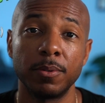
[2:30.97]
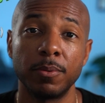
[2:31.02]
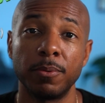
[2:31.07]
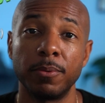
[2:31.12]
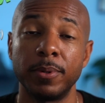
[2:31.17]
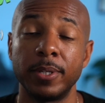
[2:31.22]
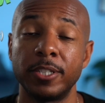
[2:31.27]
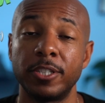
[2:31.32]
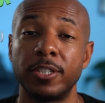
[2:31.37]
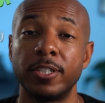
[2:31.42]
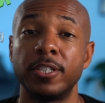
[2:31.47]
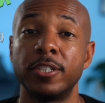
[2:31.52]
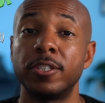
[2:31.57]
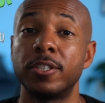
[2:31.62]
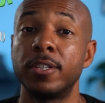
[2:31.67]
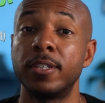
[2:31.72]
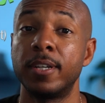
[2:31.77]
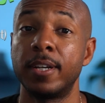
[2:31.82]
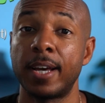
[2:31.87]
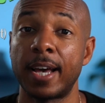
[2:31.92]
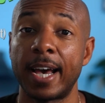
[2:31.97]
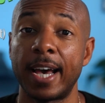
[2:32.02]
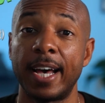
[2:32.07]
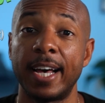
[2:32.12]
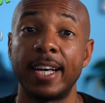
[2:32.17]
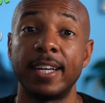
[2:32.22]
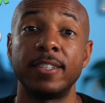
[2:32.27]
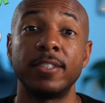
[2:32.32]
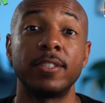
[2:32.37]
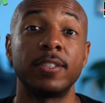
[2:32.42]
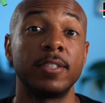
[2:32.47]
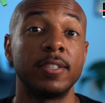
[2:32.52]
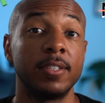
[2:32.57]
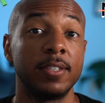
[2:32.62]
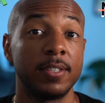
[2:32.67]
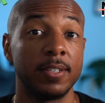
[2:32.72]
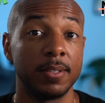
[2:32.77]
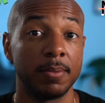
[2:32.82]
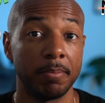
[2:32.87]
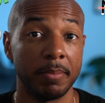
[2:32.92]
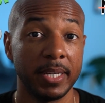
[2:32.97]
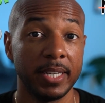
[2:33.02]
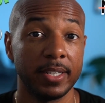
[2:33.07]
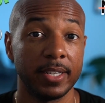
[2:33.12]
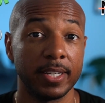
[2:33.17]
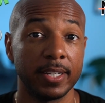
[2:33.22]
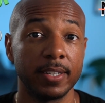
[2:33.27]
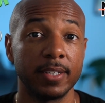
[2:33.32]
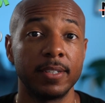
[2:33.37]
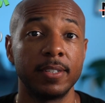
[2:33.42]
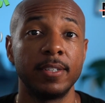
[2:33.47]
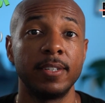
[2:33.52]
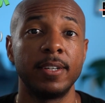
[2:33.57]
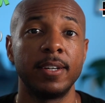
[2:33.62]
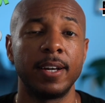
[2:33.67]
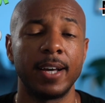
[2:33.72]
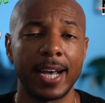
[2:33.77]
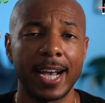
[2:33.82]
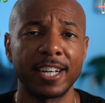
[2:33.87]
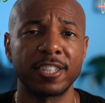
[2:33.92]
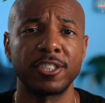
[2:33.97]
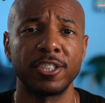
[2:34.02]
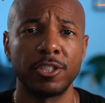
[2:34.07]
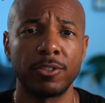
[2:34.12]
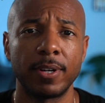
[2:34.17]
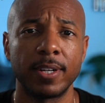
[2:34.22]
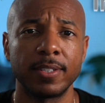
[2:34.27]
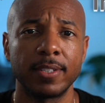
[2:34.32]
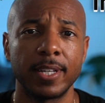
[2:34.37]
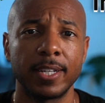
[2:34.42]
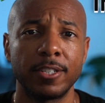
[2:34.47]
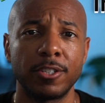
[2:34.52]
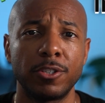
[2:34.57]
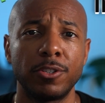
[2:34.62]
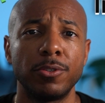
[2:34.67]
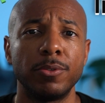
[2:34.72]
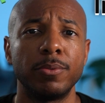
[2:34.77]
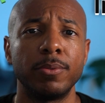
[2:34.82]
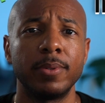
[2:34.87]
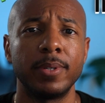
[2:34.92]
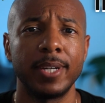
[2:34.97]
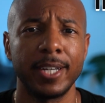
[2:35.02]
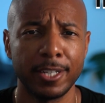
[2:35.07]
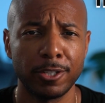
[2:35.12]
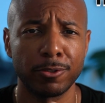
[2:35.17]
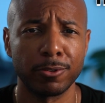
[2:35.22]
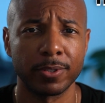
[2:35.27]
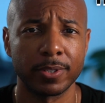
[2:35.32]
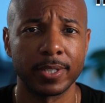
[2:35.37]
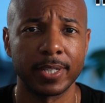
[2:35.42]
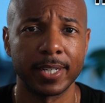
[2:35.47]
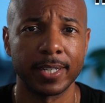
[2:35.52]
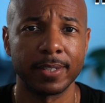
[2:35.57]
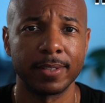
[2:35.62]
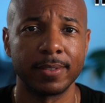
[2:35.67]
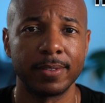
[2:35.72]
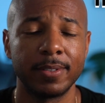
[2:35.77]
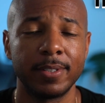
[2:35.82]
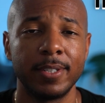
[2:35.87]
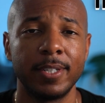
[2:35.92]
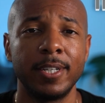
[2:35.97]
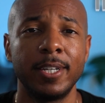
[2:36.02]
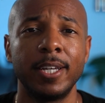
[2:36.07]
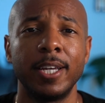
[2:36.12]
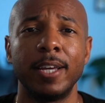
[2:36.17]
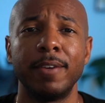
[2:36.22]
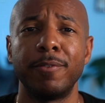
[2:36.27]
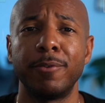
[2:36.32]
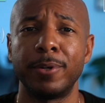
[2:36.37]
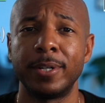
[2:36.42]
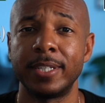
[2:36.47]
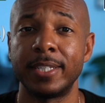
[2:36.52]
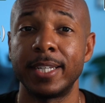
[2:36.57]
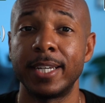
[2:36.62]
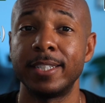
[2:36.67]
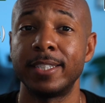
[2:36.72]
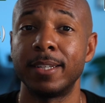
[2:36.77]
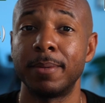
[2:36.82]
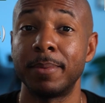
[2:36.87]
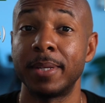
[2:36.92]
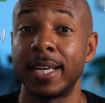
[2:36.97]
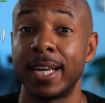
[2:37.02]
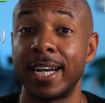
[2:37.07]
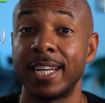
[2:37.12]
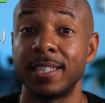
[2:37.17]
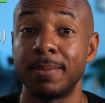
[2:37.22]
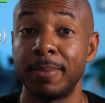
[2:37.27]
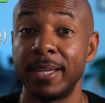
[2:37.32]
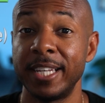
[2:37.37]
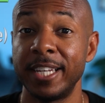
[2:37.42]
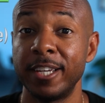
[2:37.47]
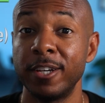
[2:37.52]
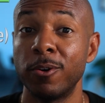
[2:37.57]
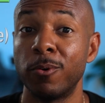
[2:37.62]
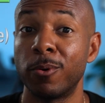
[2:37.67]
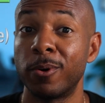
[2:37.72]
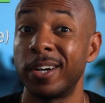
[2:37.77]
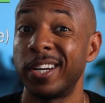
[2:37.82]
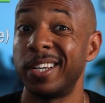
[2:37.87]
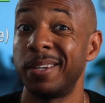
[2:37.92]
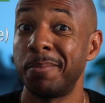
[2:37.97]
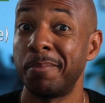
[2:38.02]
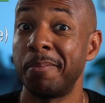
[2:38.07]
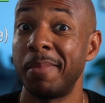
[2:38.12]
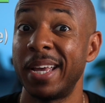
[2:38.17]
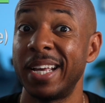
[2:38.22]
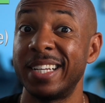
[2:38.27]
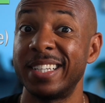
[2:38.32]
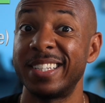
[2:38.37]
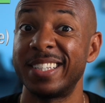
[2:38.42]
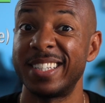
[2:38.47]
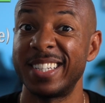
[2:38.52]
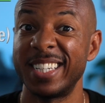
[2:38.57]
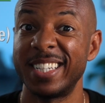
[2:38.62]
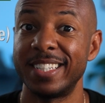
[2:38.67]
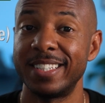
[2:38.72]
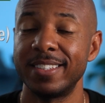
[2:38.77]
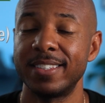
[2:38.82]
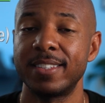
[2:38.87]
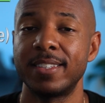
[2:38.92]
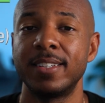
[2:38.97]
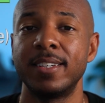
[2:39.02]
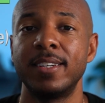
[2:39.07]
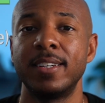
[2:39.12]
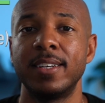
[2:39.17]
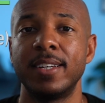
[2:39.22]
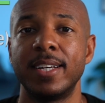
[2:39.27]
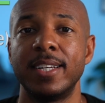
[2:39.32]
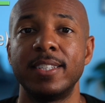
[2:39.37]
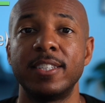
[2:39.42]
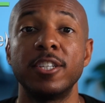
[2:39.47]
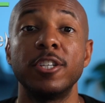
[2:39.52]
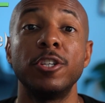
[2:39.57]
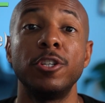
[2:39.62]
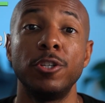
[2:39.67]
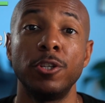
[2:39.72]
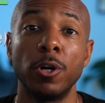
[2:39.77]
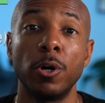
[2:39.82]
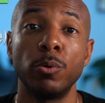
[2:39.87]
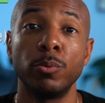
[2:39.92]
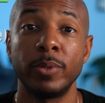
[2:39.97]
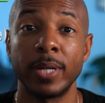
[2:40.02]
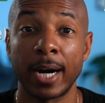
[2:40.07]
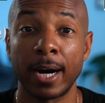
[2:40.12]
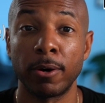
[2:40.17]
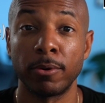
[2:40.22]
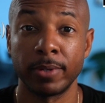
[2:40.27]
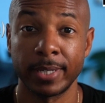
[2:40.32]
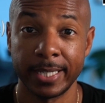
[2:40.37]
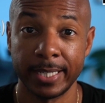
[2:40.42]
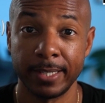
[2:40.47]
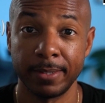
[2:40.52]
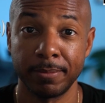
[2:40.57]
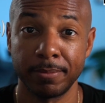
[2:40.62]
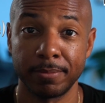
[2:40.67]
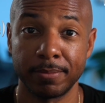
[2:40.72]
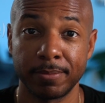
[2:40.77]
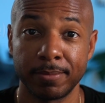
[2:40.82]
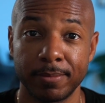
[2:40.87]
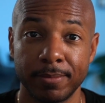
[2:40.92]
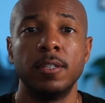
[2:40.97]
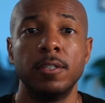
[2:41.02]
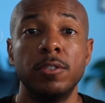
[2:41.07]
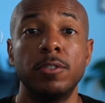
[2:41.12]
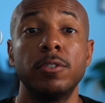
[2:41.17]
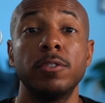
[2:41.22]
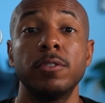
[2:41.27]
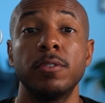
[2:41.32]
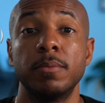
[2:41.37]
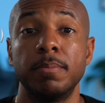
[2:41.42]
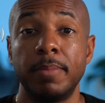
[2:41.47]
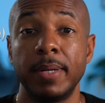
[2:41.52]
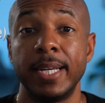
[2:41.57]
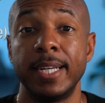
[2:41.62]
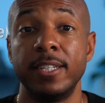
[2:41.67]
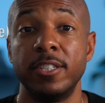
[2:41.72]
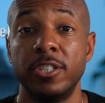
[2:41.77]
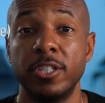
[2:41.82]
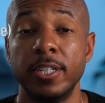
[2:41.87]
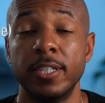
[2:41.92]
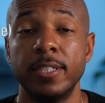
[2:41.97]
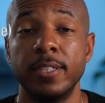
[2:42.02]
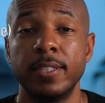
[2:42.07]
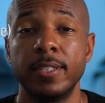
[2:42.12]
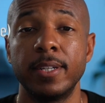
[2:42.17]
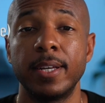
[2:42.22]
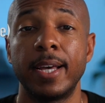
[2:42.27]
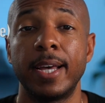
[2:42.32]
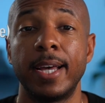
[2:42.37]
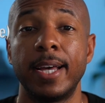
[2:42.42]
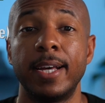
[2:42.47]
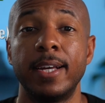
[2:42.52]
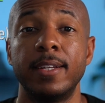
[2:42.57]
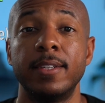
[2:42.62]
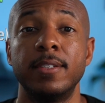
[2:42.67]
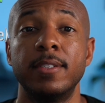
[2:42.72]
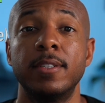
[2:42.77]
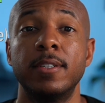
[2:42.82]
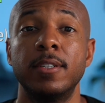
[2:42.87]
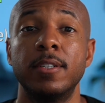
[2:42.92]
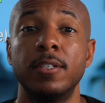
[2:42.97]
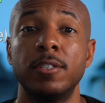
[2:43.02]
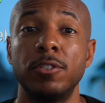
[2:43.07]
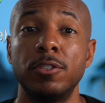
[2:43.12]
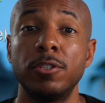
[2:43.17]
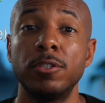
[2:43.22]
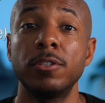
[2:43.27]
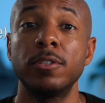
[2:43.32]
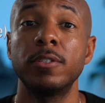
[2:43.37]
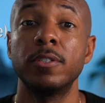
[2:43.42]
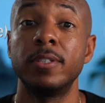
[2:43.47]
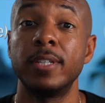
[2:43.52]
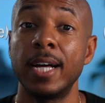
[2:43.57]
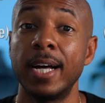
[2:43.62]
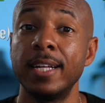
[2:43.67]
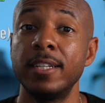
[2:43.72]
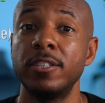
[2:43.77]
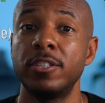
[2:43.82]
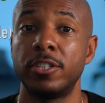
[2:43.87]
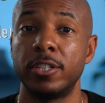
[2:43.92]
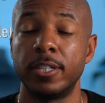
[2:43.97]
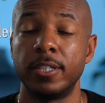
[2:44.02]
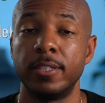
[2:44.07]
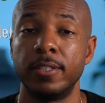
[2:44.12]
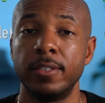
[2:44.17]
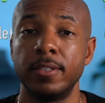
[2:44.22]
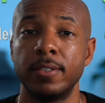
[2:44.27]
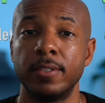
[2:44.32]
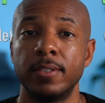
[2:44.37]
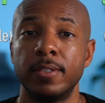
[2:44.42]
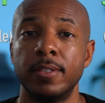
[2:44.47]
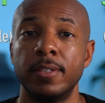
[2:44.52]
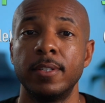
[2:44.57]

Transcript: which is has meaning, actually translates to interesting. If you want to say something has meaning or it makes sense, it's yo dao li. Zhibeizhen and Zhinanzhen